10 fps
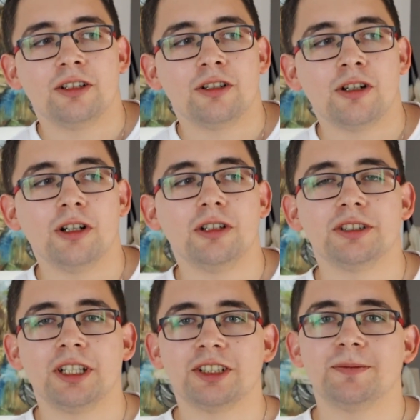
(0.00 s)

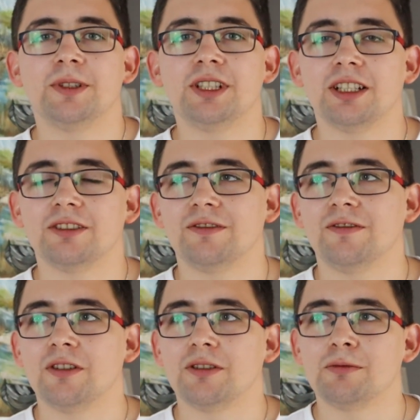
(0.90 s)
whole experience
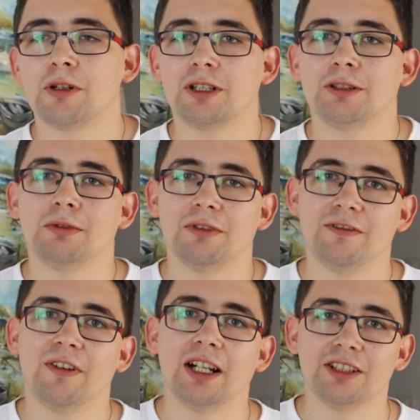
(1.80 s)
for working with
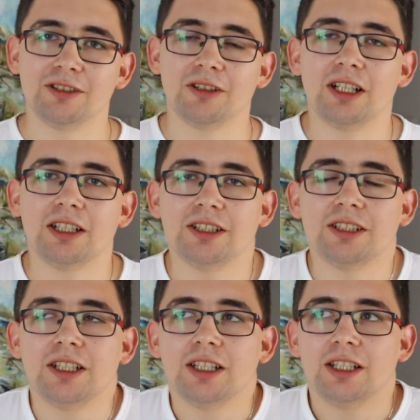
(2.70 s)
files locally
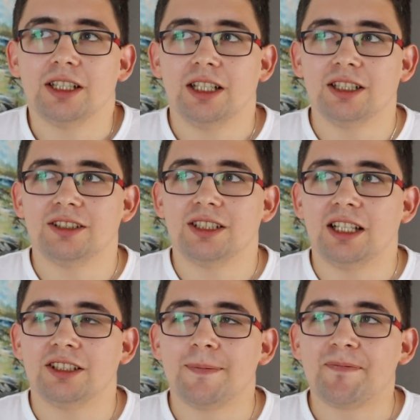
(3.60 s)
and
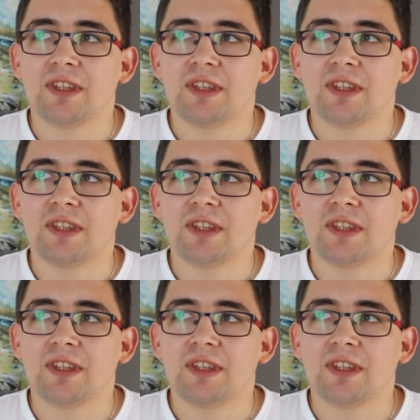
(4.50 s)
such.